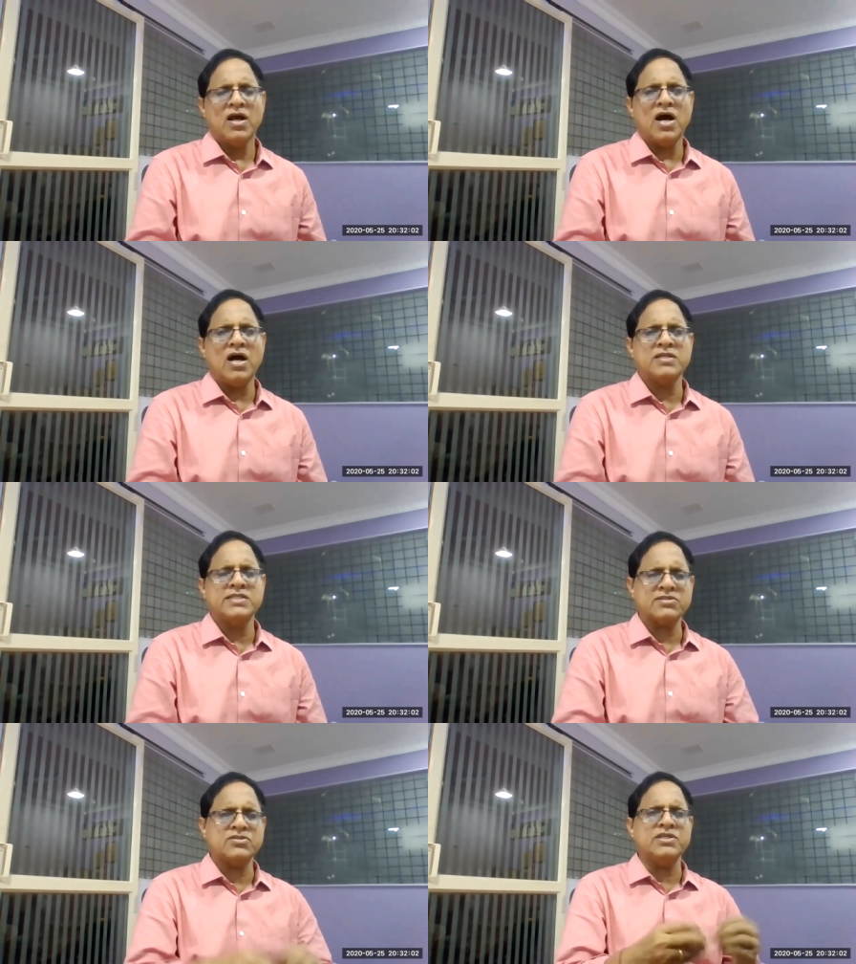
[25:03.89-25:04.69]
Uh,
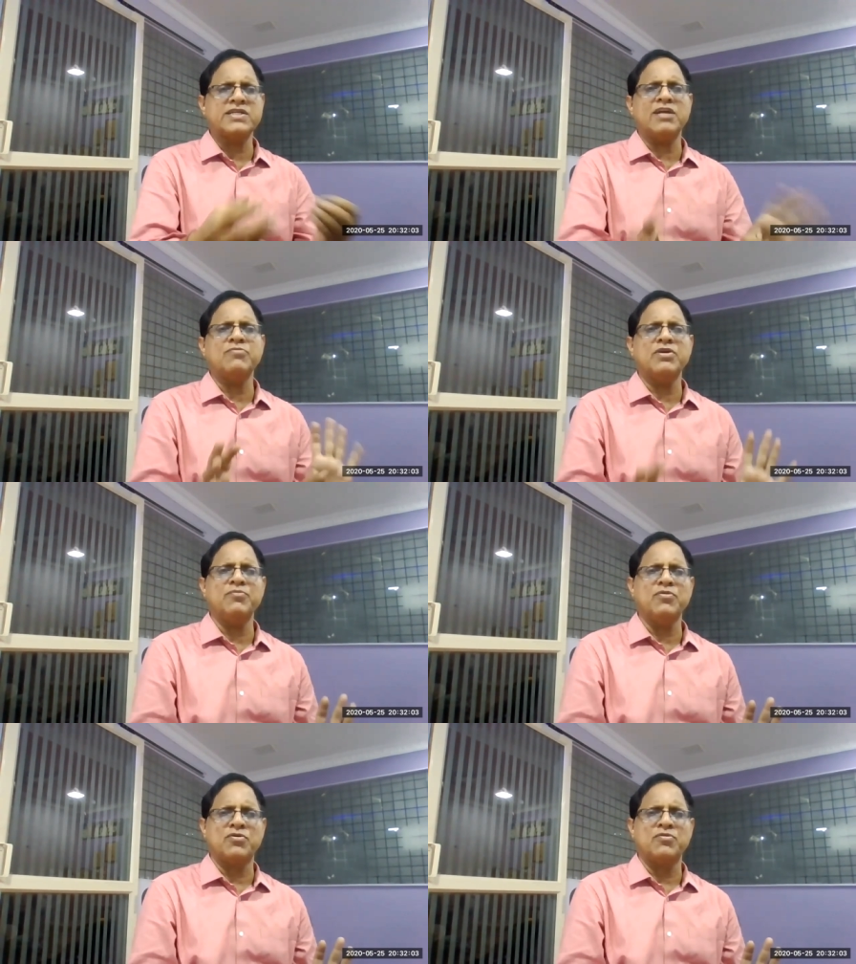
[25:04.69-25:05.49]
just it can be
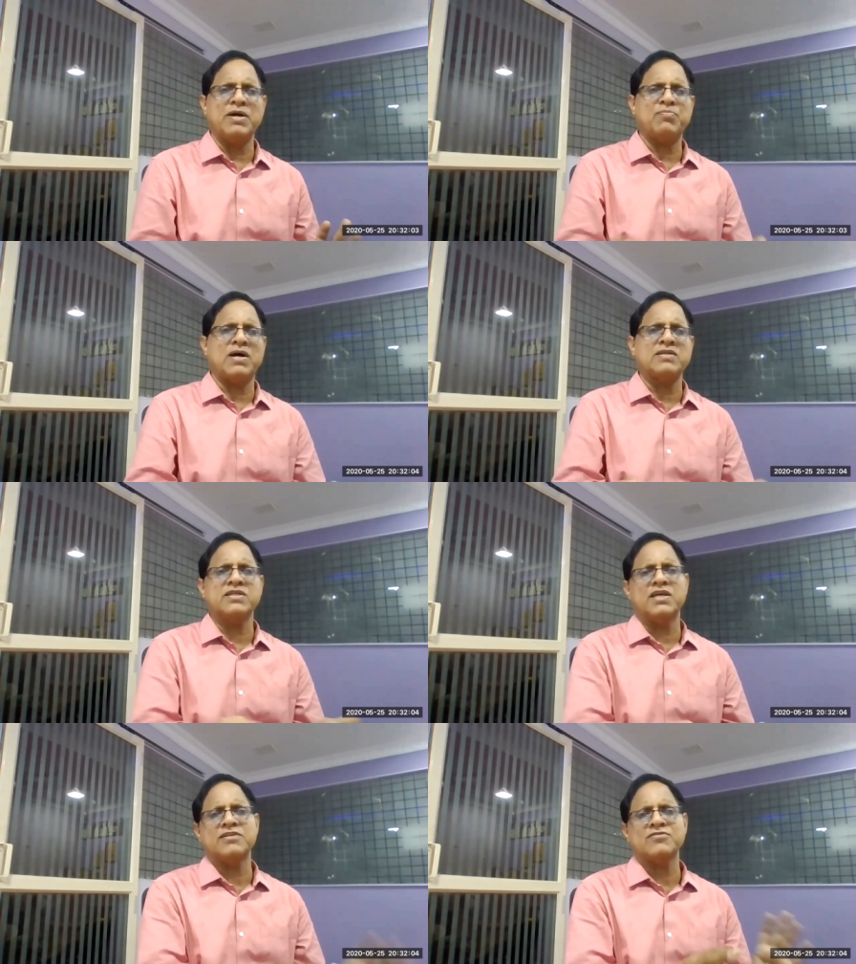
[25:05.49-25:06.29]
removed by
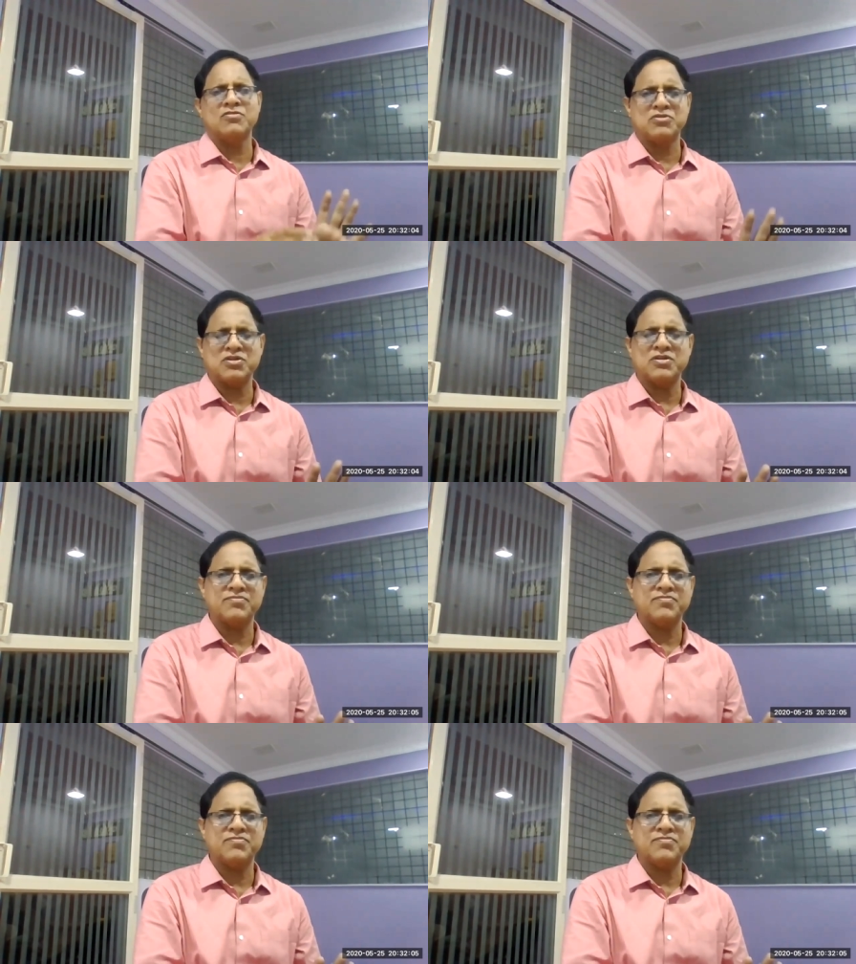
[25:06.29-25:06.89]
passing a resolution.